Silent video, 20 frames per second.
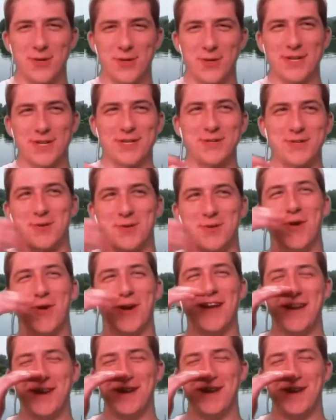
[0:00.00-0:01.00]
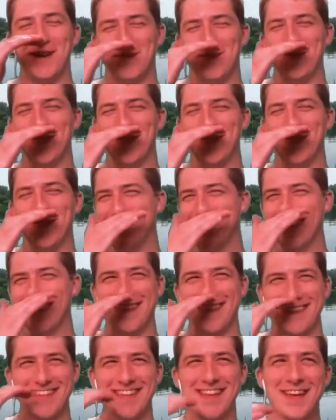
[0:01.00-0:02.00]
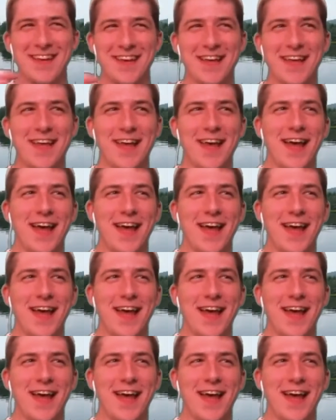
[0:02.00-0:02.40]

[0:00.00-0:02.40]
extreme. Is it? I